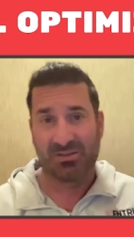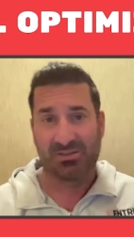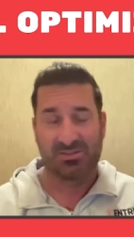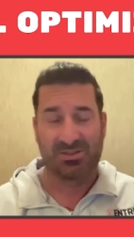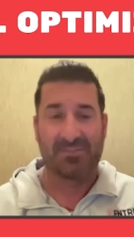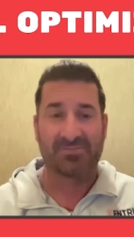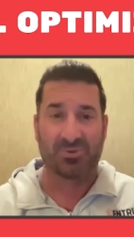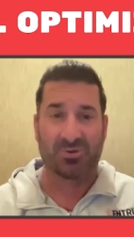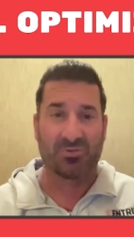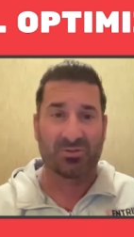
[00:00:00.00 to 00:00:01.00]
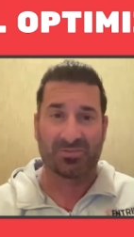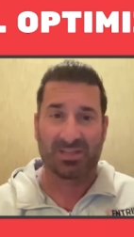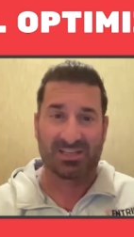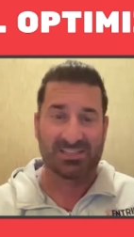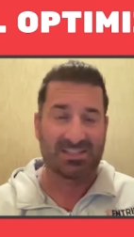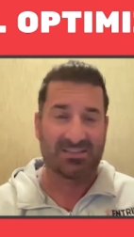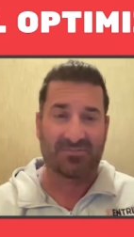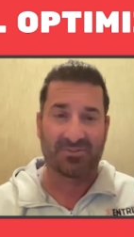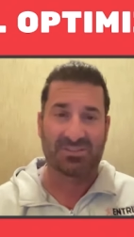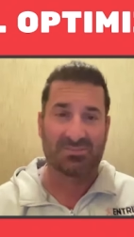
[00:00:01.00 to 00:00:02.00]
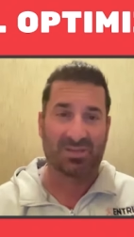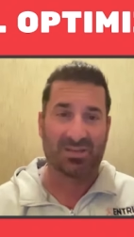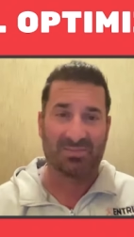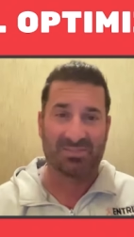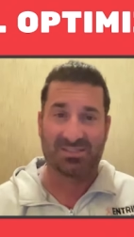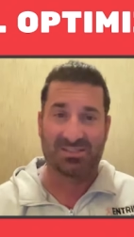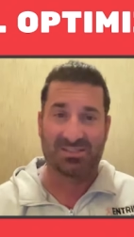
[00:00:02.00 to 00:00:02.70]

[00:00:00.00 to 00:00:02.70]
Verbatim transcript: because you have to work with them. Like I said, the first time you get a piece of